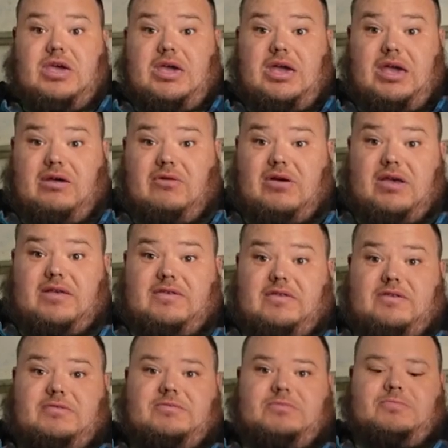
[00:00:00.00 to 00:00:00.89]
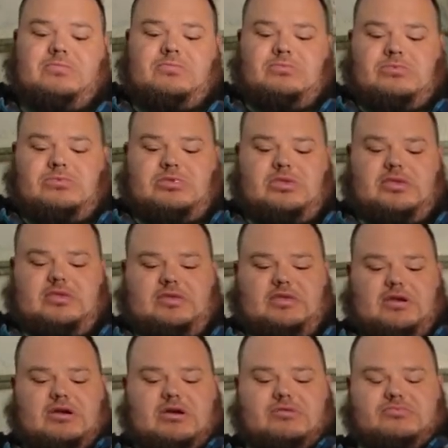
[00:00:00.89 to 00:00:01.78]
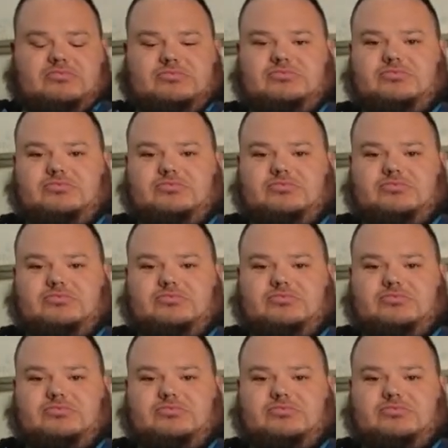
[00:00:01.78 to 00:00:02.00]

Anyways, so